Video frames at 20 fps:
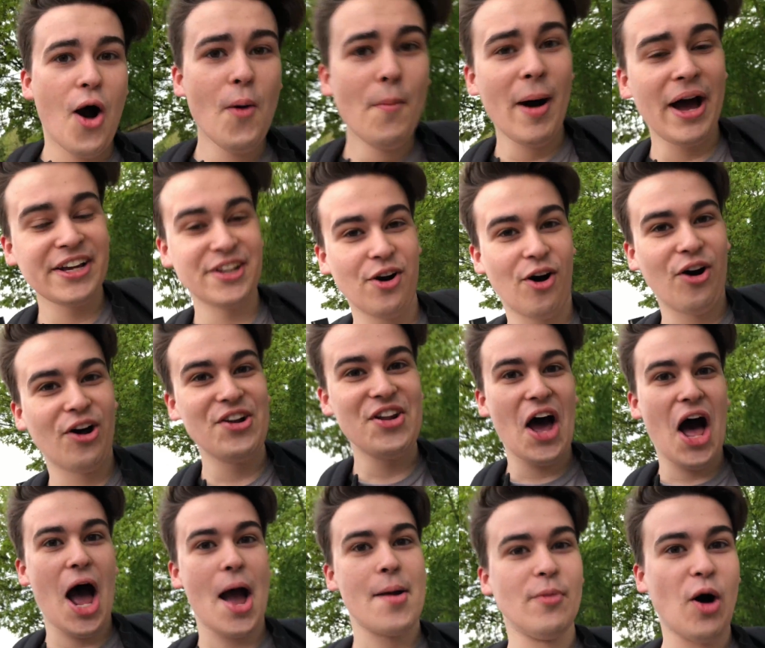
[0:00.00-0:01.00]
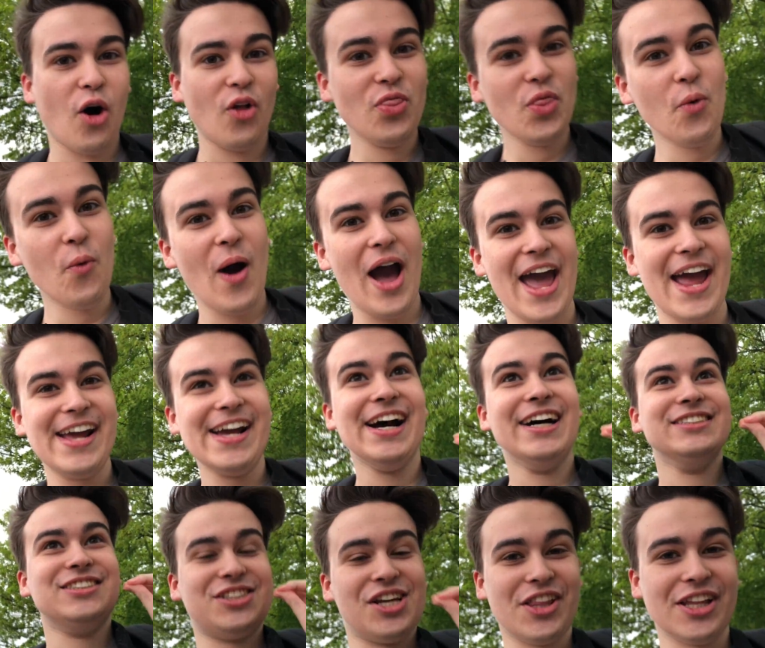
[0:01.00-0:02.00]
Oh my god, I'm on the way
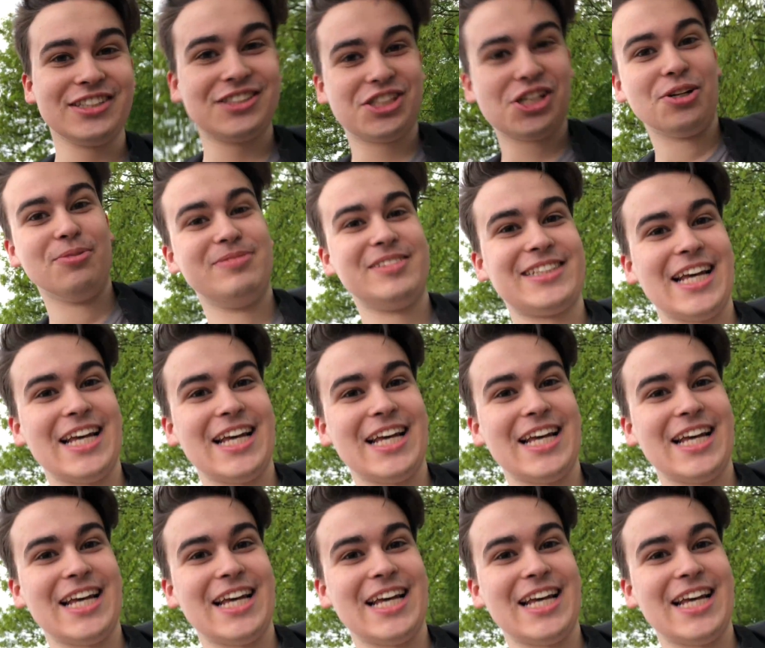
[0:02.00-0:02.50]
to the tube